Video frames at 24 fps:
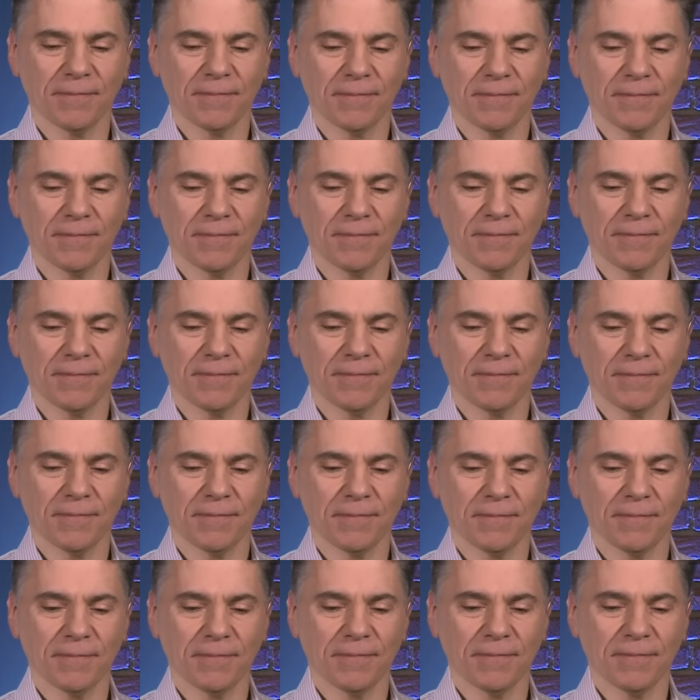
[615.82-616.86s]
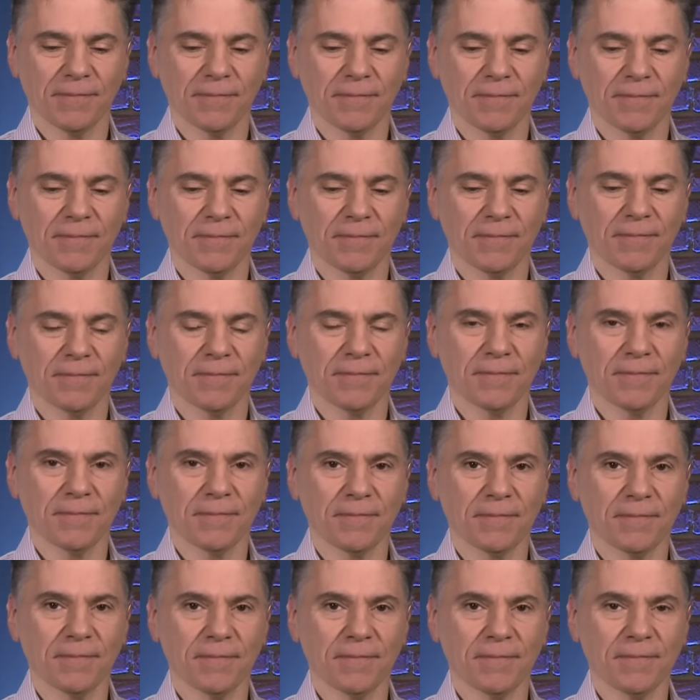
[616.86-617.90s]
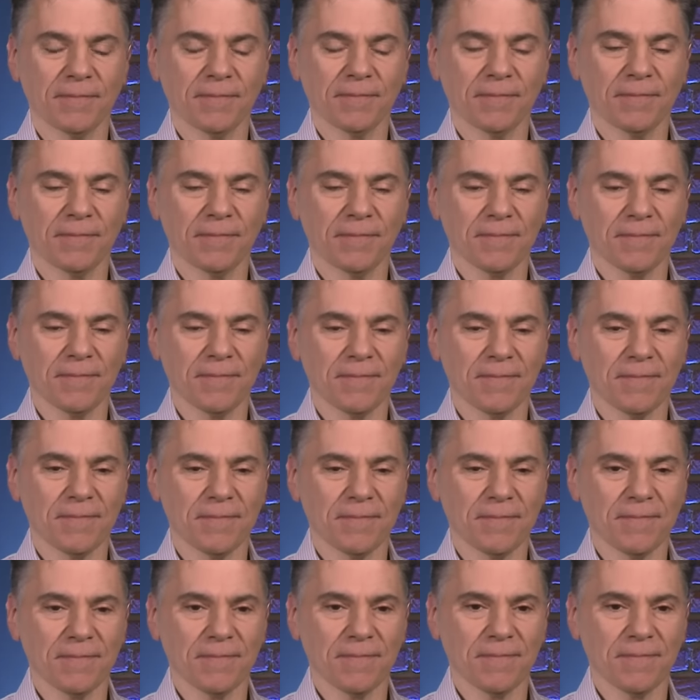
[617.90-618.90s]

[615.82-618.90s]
(not speaking)